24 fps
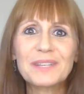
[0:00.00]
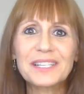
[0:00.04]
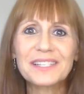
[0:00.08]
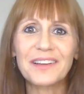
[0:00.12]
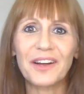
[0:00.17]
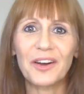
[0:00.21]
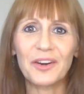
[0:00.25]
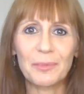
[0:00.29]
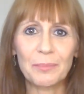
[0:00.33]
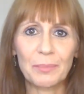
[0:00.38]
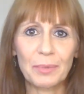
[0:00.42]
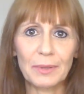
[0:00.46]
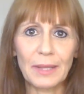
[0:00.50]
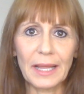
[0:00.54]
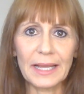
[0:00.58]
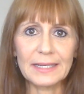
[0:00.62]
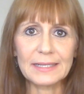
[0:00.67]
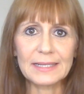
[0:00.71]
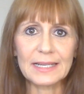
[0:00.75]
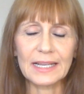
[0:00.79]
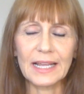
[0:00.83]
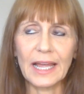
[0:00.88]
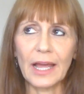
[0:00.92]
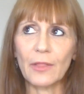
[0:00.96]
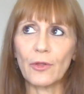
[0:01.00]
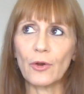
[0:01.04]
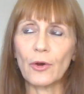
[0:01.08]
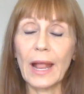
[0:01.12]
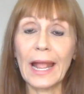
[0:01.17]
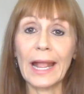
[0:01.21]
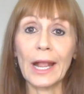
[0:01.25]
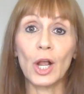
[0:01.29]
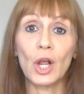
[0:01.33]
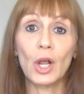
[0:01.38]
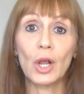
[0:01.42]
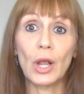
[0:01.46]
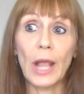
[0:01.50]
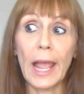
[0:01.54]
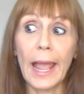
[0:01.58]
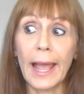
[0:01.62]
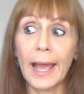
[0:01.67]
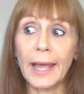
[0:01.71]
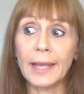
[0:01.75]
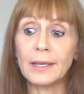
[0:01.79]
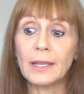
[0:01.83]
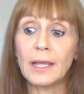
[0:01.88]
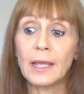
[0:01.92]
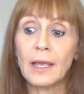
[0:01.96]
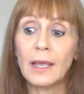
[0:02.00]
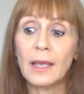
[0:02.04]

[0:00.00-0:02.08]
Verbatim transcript: desire to play together and, and